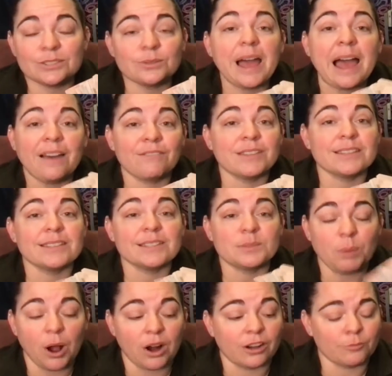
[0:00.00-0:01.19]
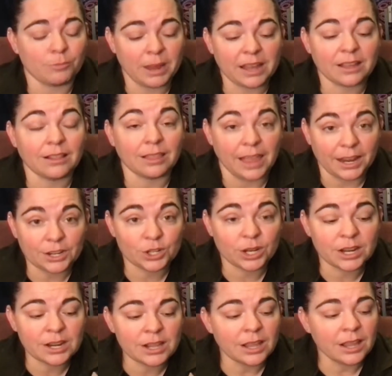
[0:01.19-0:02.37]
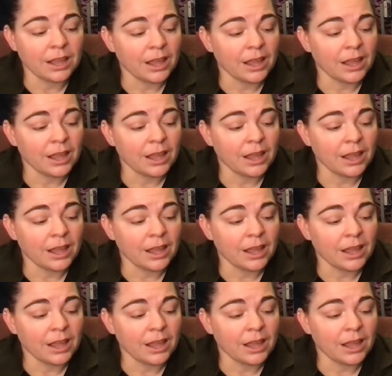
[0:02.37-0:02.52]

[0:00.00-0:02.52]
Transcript: to have this as part of my collection.